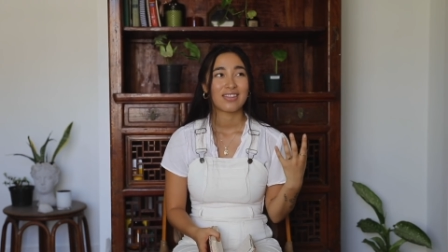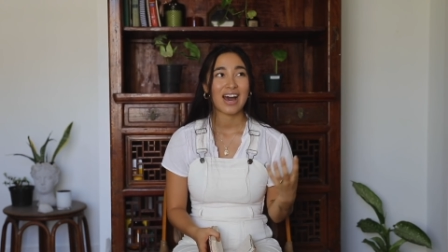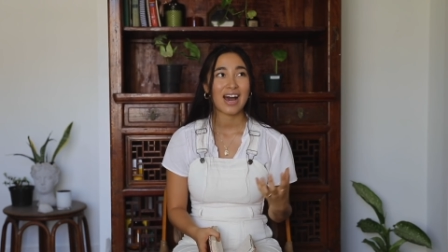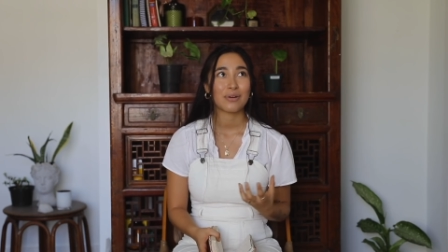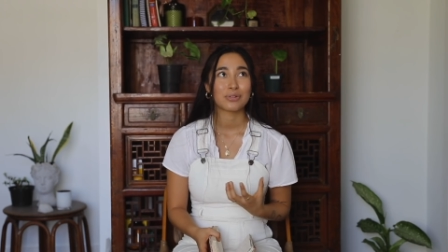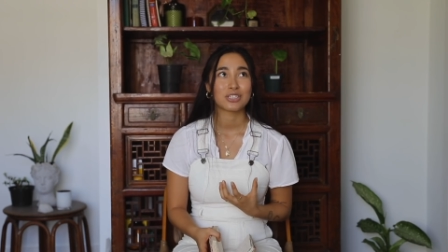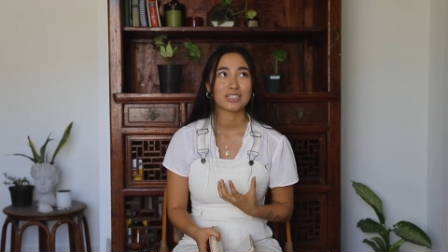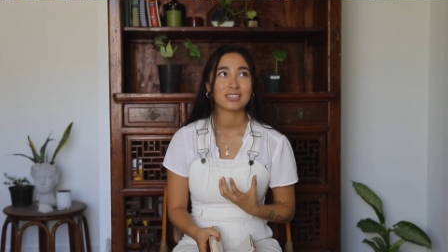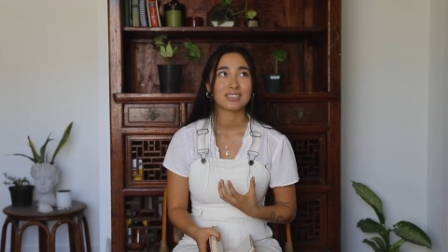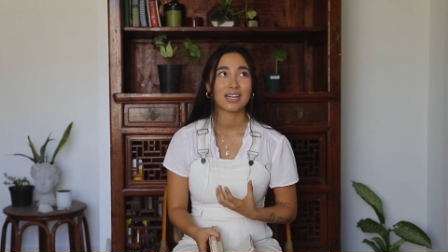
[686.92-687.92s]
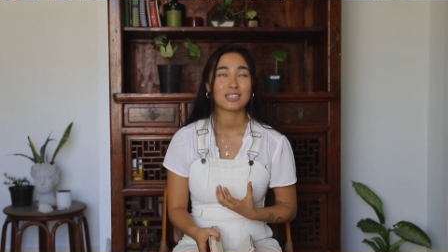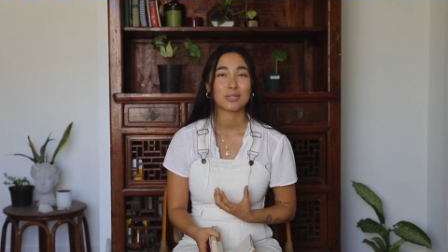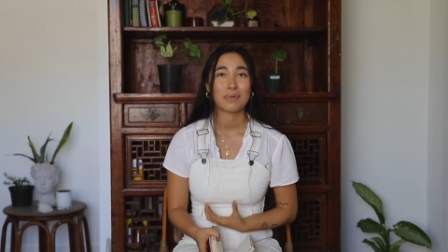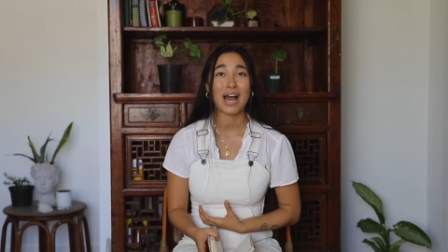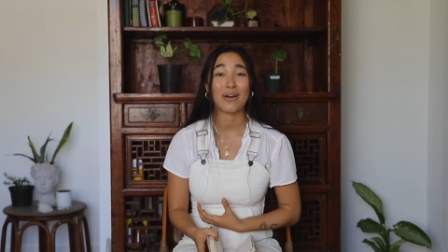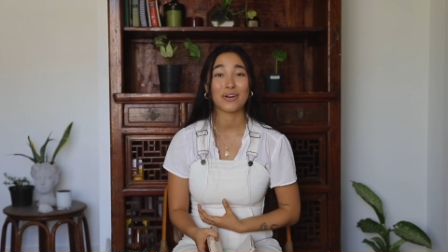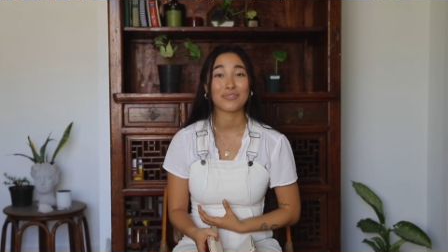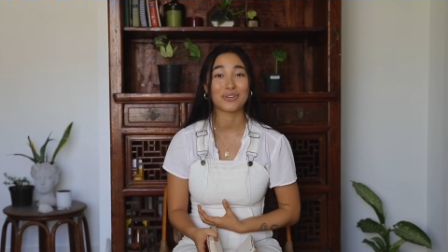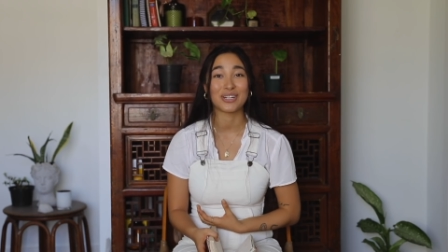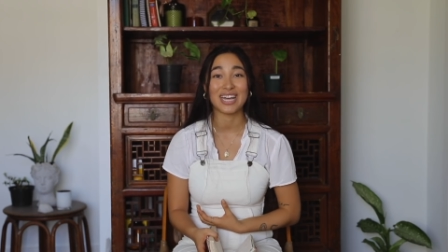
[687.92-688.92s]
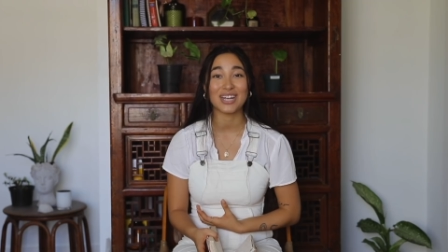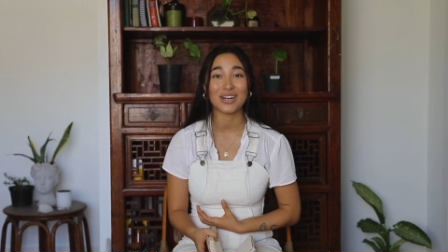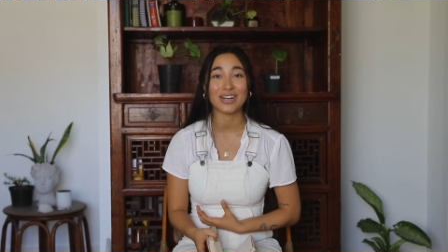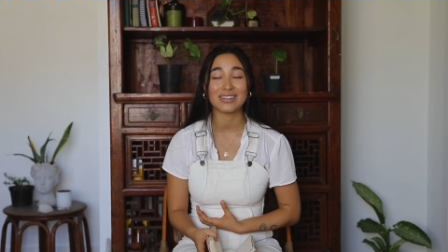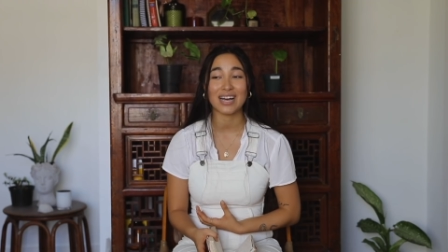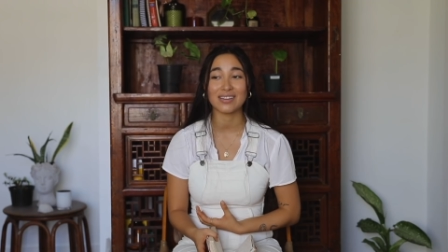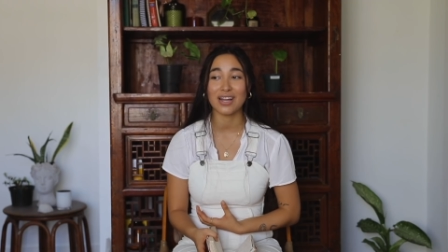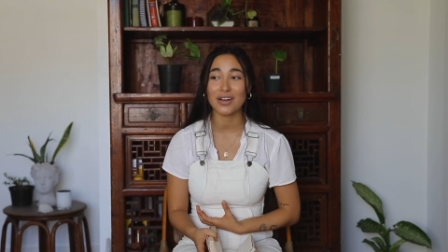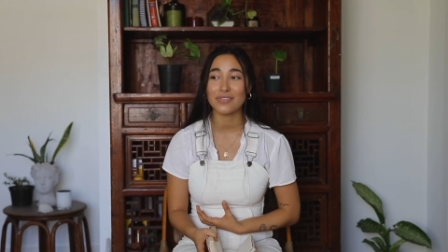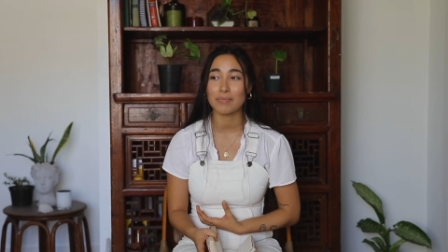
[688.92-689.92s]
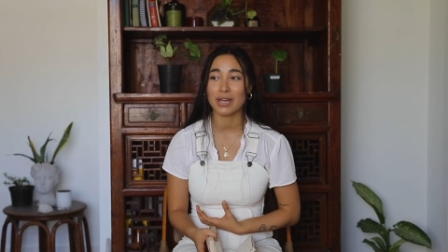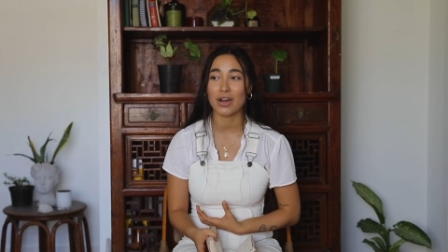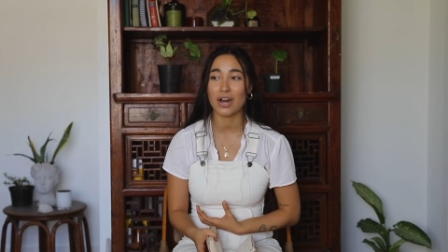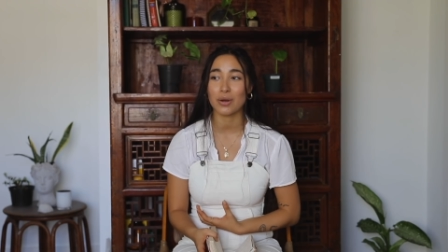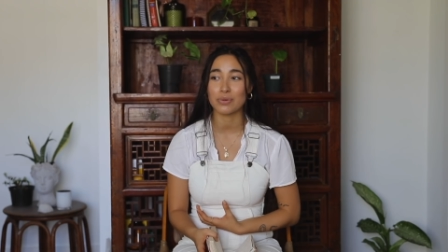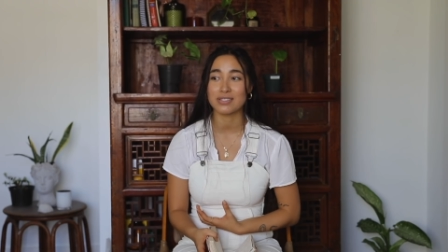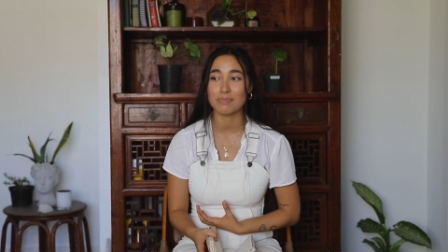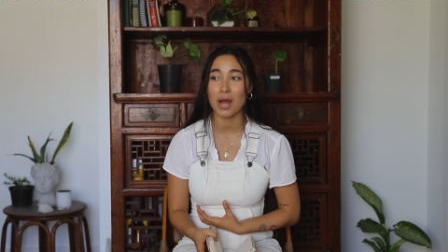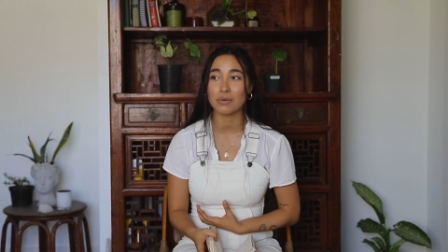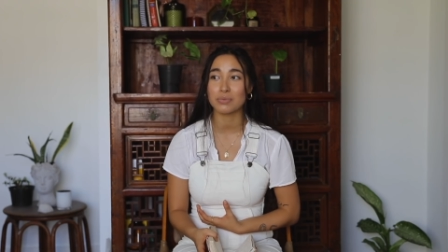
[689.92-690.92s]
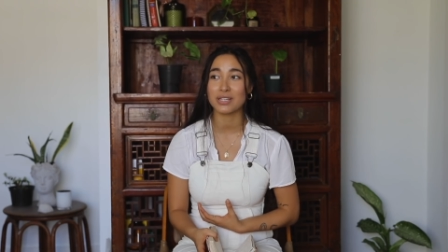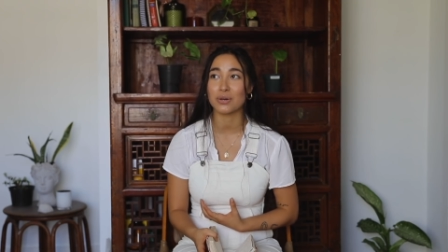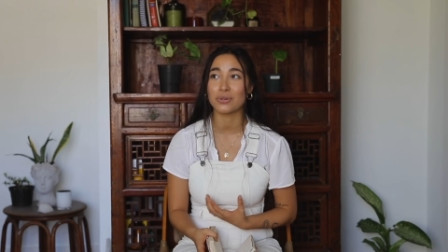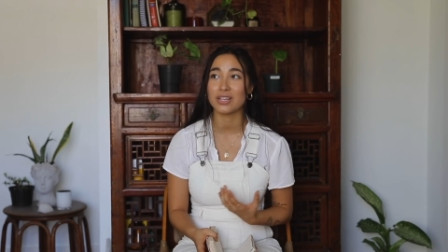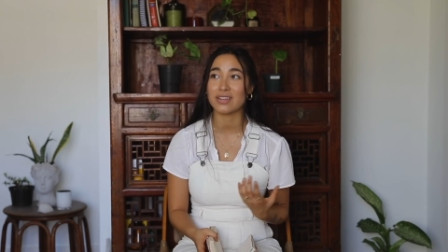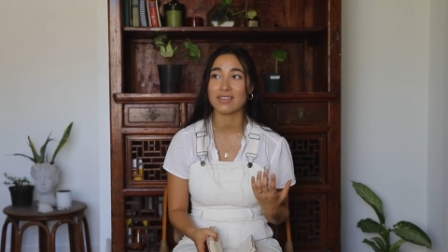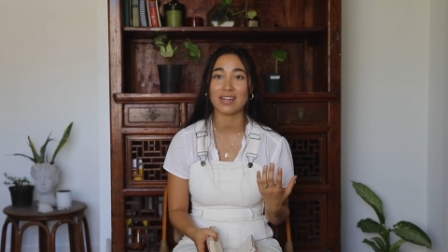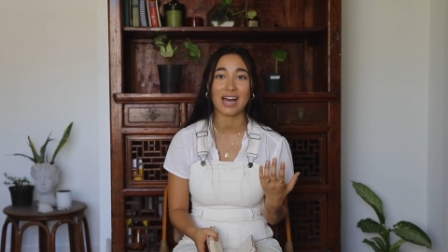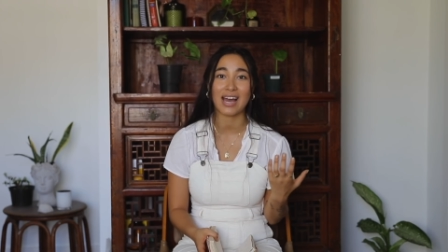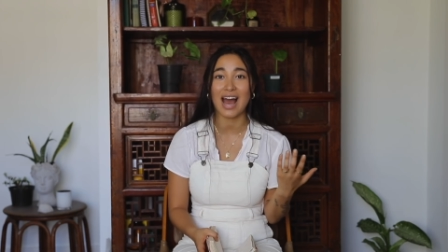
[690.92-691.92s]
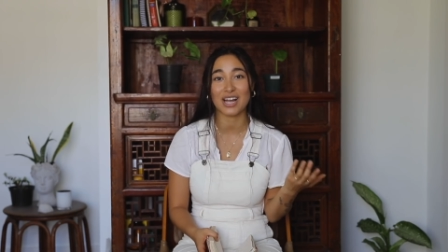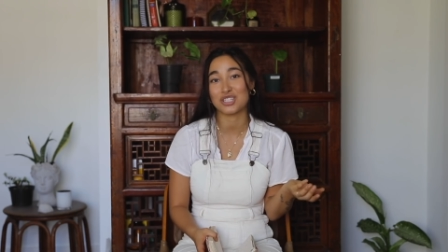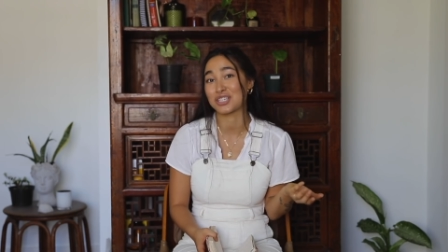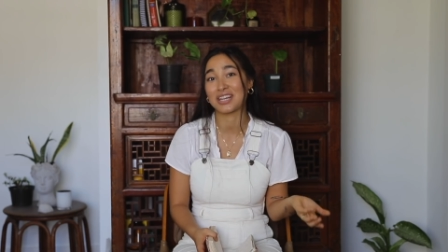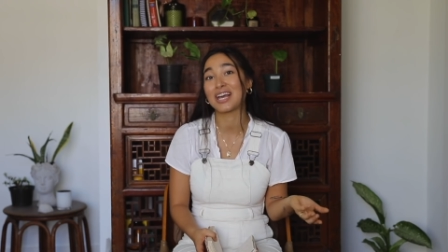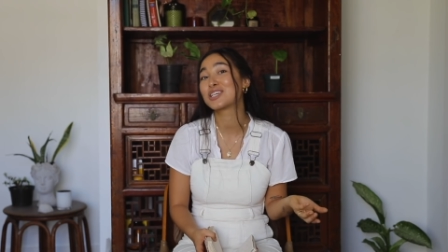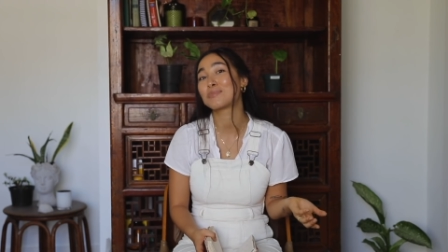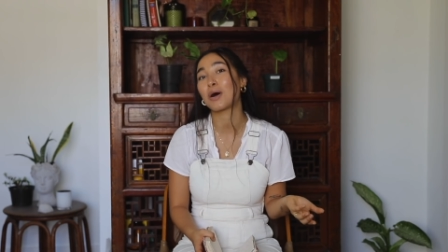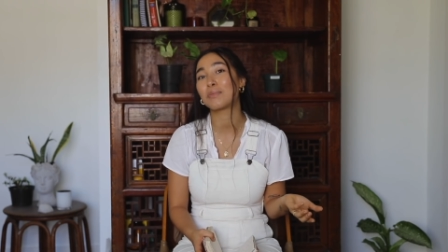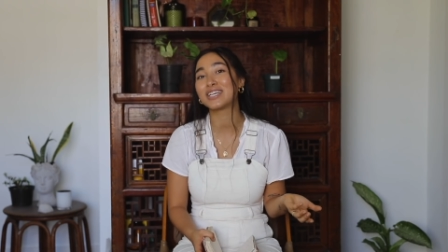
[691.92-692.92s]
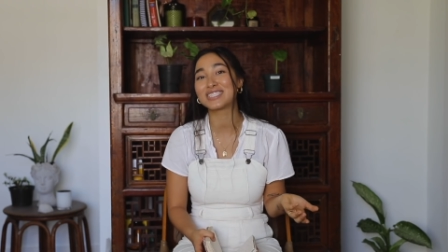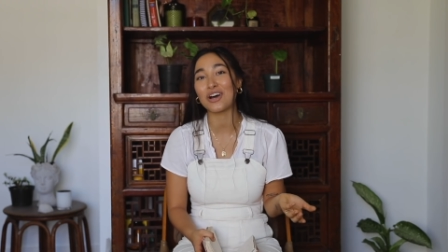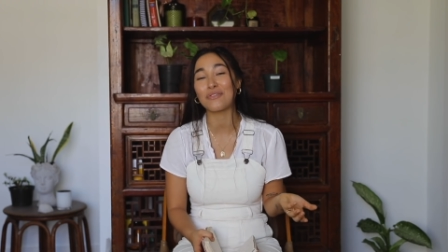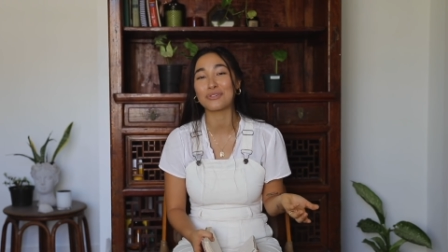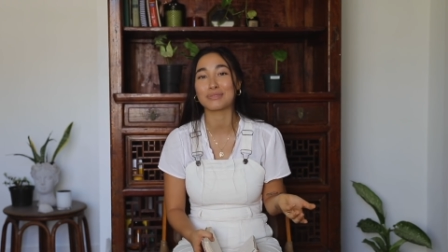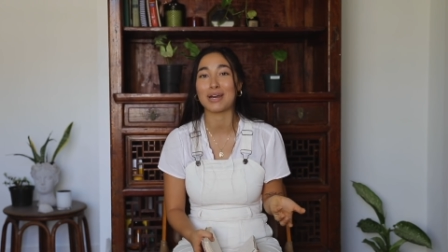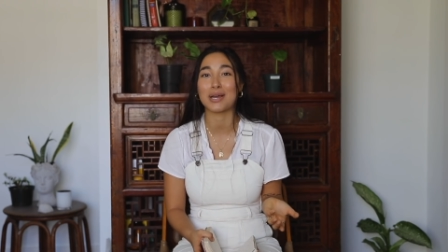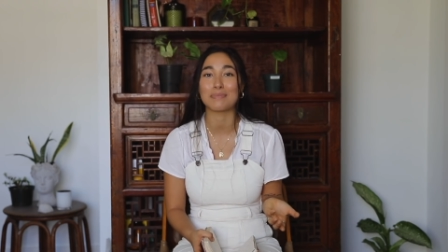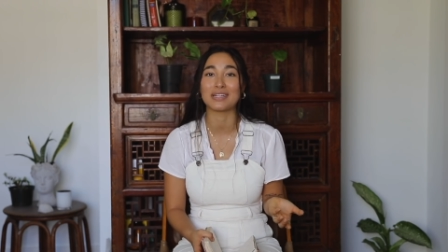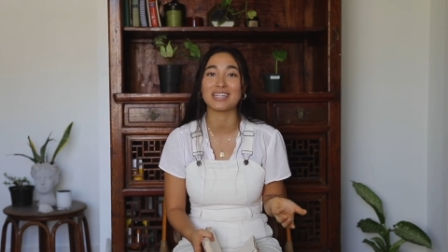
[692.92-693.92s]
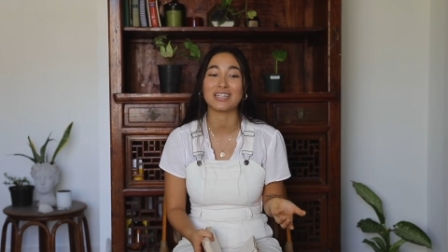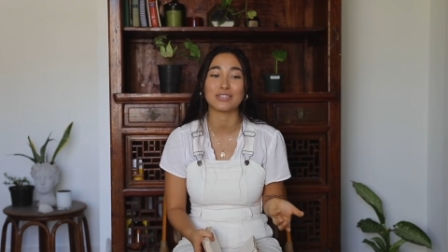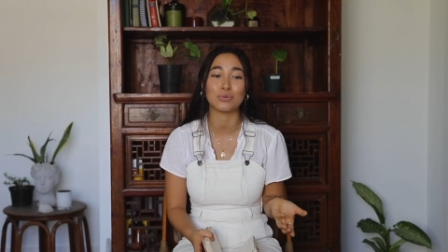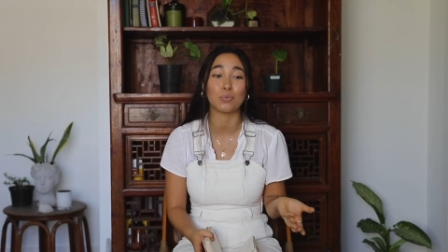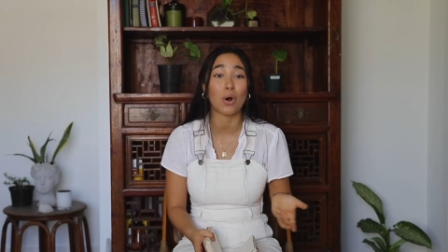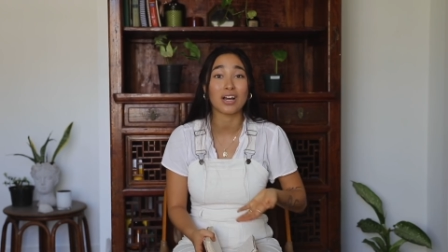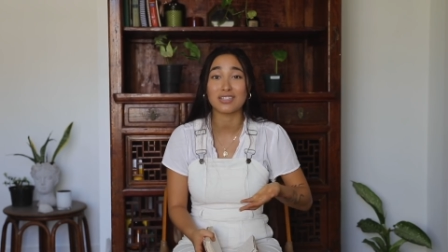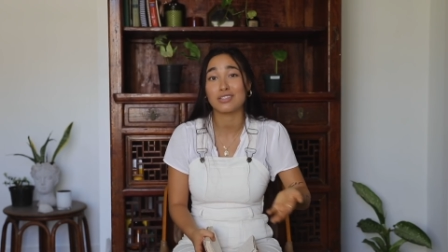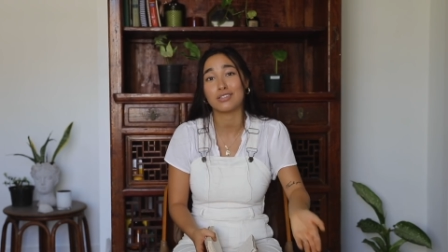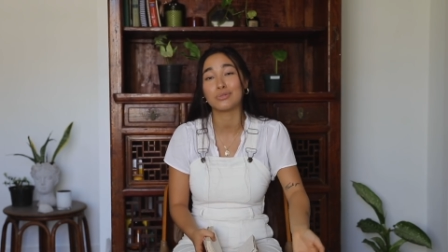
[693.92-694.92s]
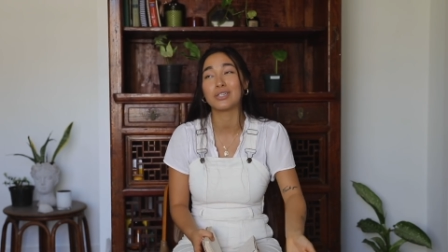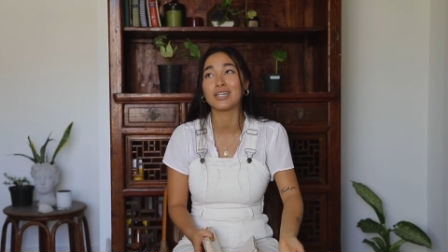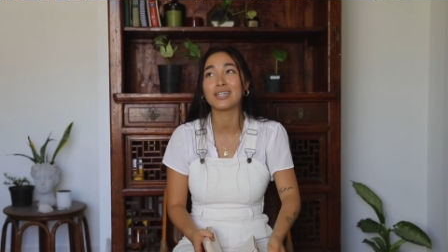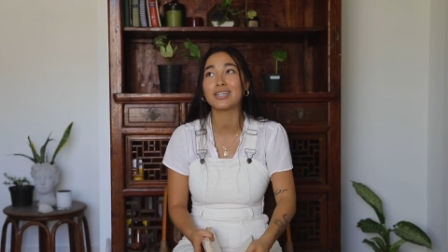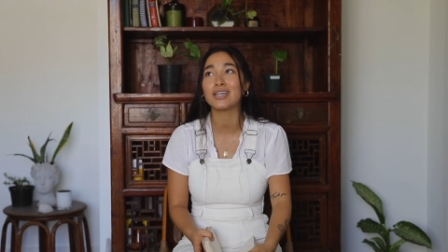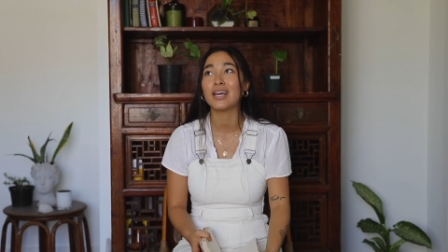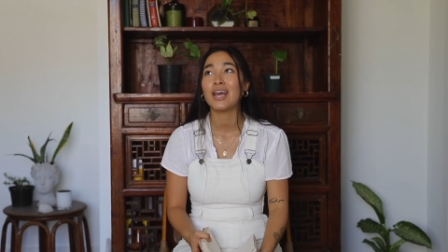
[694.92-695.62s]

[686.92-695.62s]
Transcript: that was just such a powerful anchor, and that love in my heart was probably the only thing that I actually liked about myself, was my ability to want to do good,